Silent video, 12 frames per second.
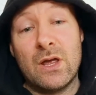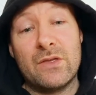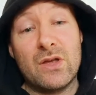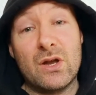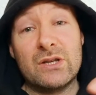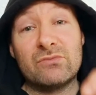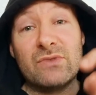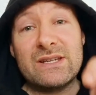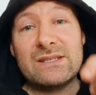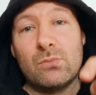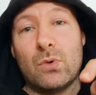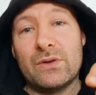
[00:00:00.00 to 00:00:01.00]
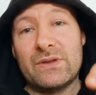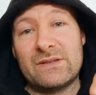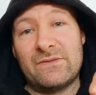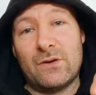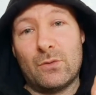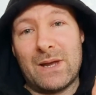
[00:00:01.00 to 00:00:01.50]
The only reason why this
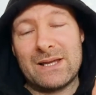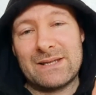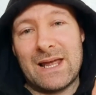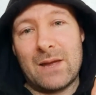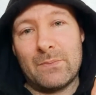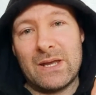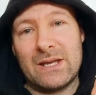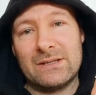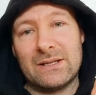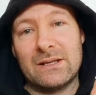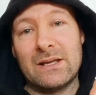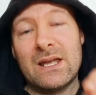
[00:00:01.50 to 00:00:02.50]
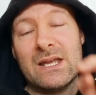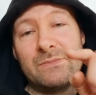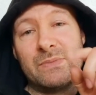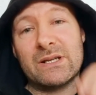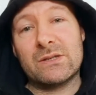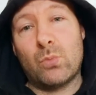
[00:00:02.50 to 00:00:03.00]
film has a happy ending is
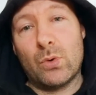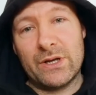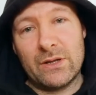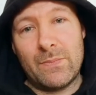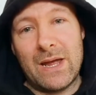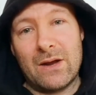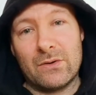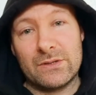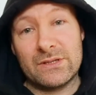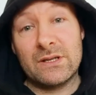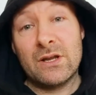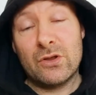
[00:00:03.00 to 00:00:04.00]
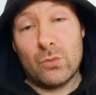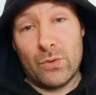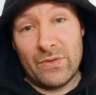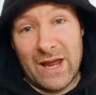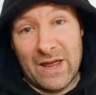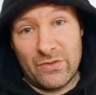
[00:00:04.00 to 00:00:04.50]
because one of the parents, the one
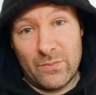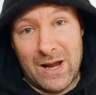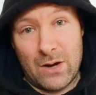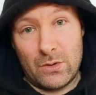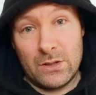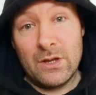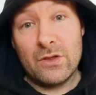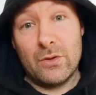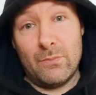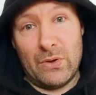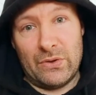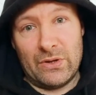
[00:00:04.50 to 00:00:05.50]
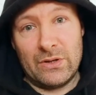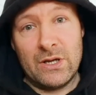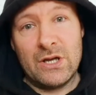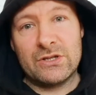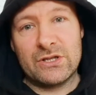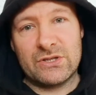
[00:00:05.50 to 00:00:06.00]
that had the power, the mother,
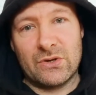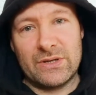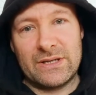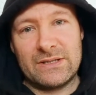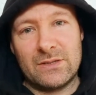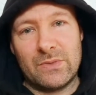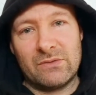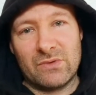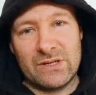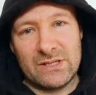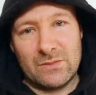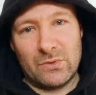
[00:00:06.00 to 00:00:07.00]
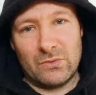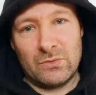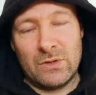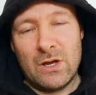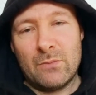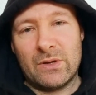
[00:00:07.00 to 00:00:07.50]
decided to be reasonable.